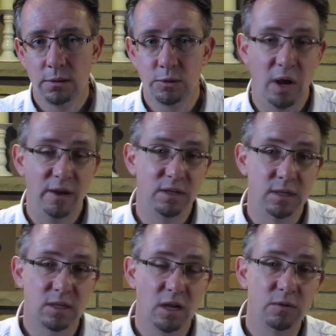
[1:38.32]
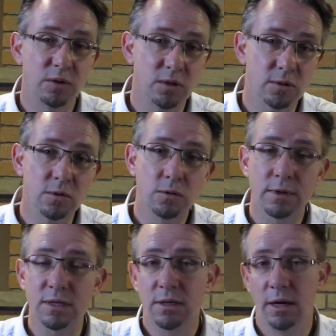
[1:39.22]
So having discovered the
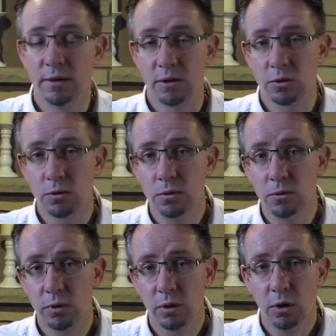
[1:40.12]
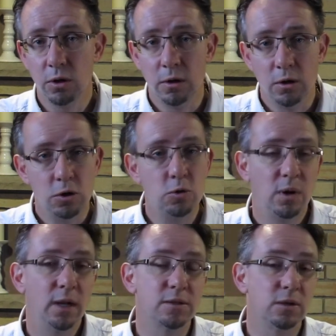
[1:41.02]
Eucharist and the truth, who
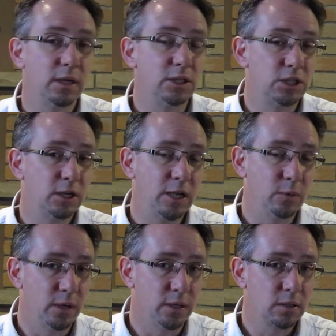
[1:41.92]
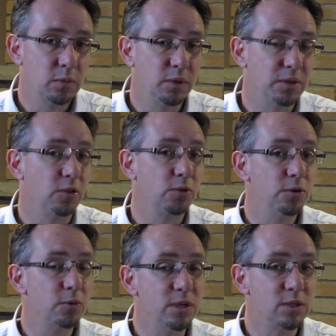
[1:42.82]
else could I share that with but the
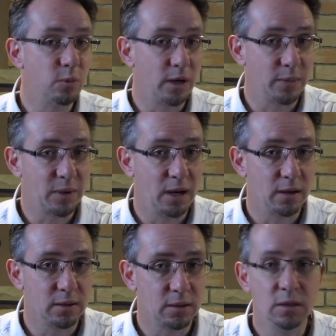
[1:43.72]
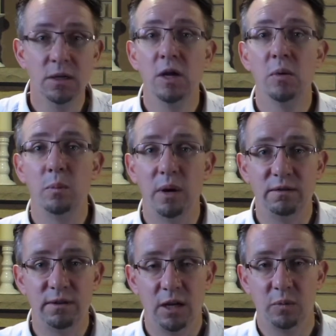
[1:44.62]
third reason why I'm Catholic, my
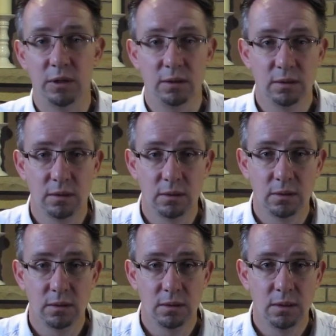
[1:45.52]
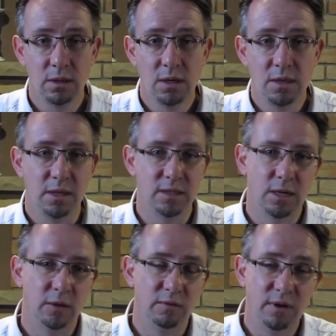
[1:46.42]
family? That's
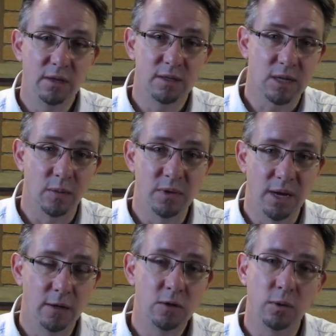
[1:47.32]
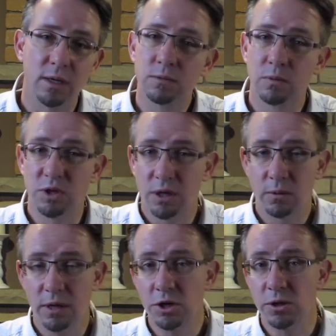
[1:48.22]
how the faith has come down to us from
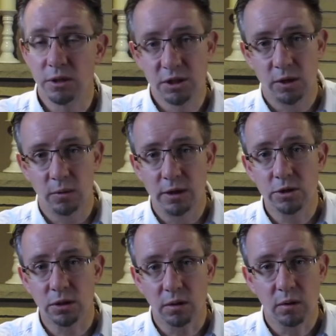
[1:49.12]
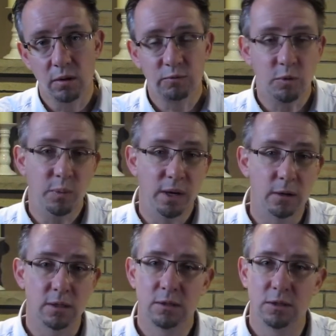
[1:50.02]
generation to generation, from
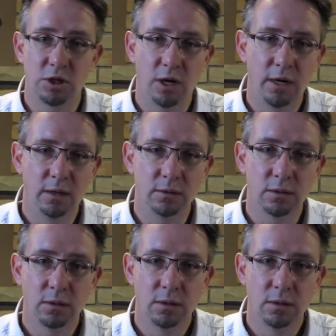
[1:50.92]
parent to child.